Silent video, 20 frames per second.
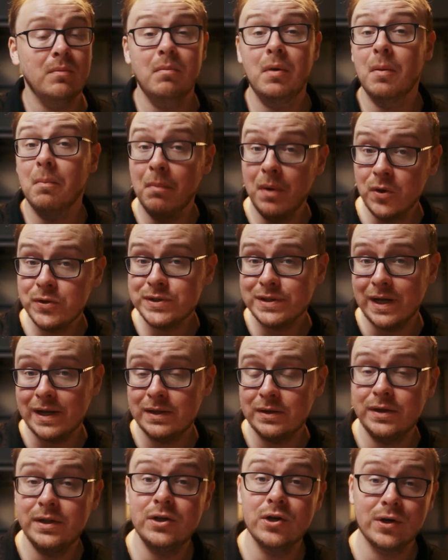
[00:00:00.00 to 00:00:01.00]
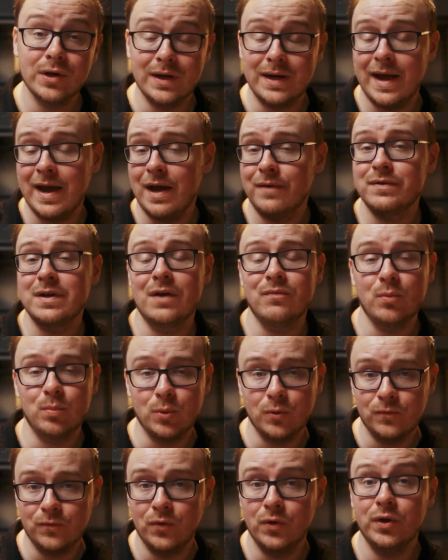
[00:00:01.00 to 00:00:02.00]
but most likely you're gonna have to have a
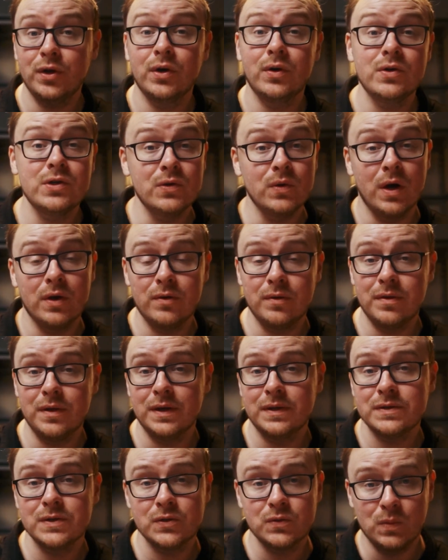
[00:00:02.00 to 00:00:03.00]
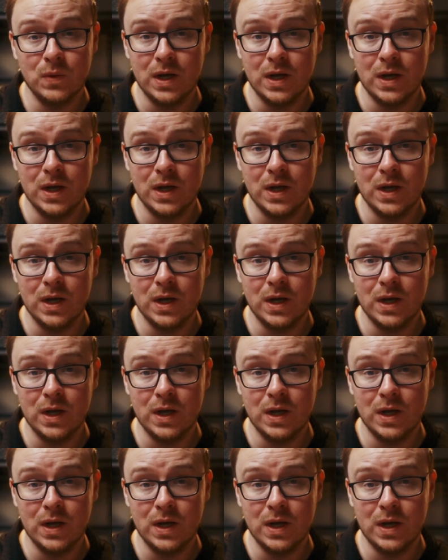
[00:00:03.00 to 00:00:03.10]
portfolio and do other things as